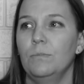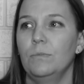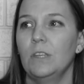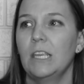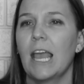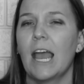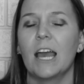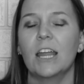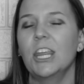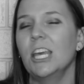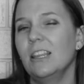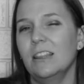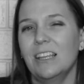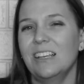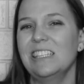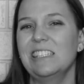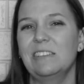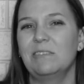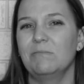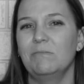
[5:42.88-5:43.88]
yeah, I think
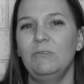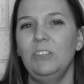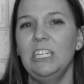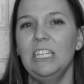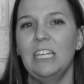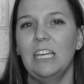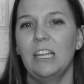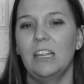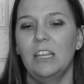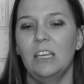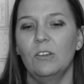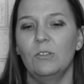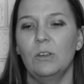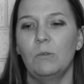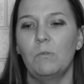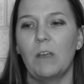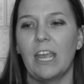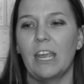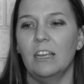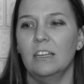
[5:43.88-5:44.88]
that's really the only
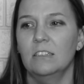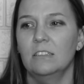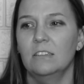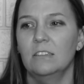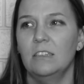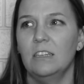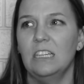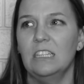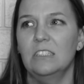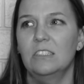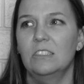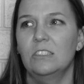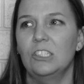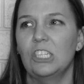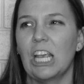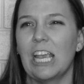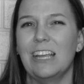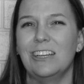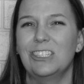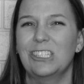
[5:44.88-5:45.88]
way it's
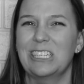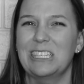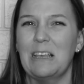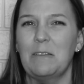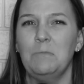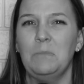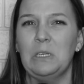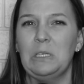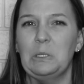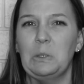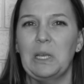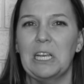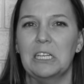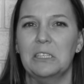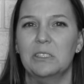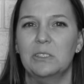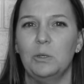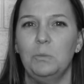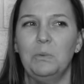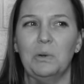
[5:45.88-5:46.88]
changed, because I haven't been doing
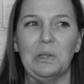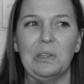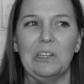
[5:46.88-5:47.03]
it super